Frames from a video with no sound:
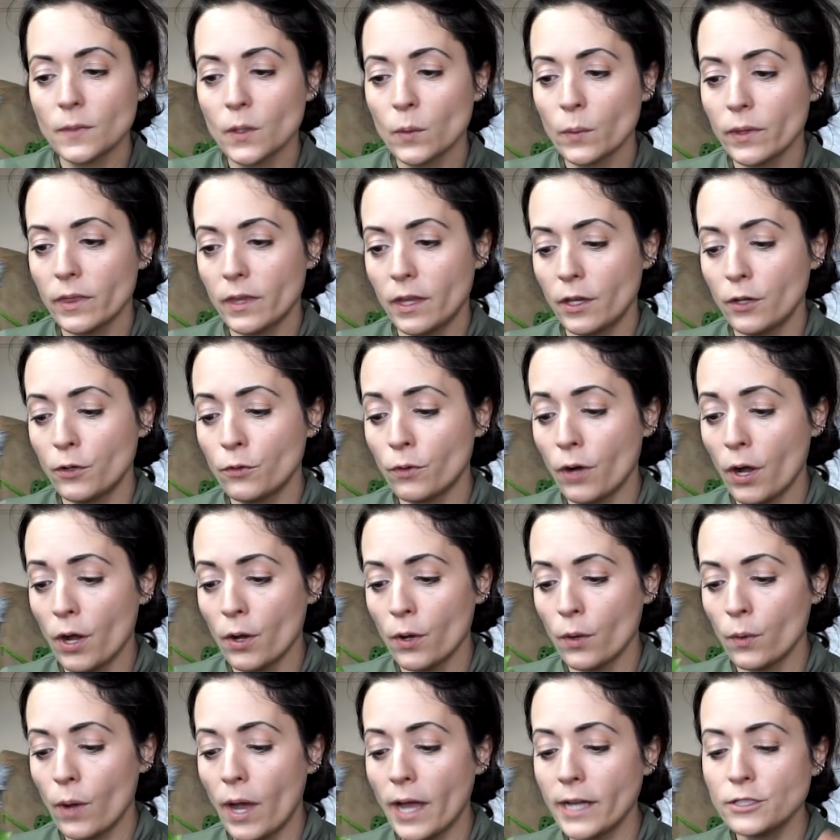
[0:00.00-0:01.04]
when they
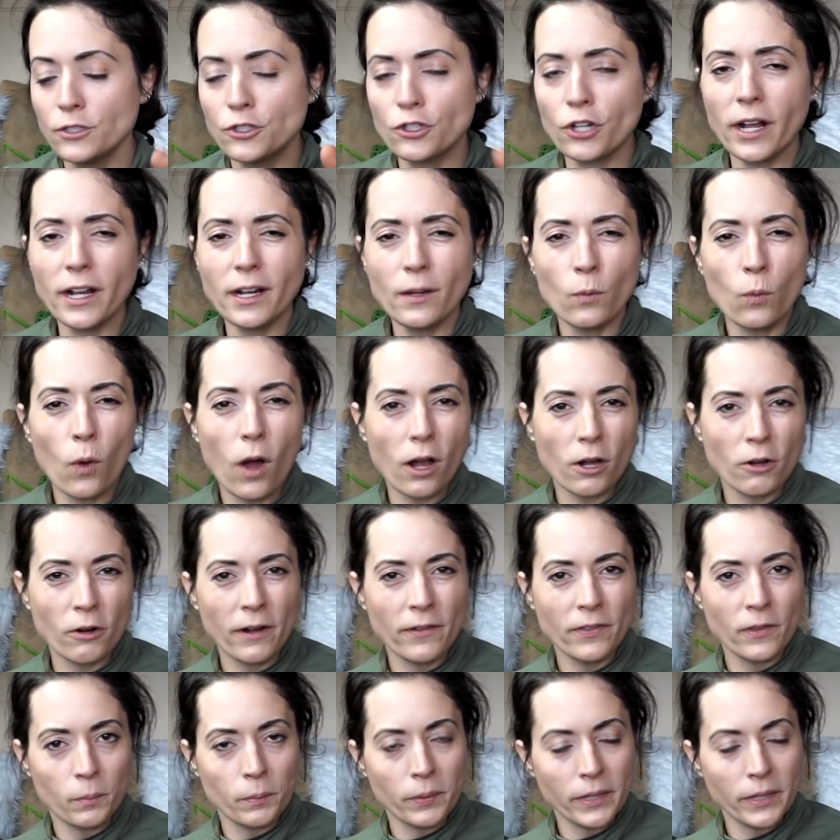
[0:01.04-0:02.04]
grow. I try to walk around the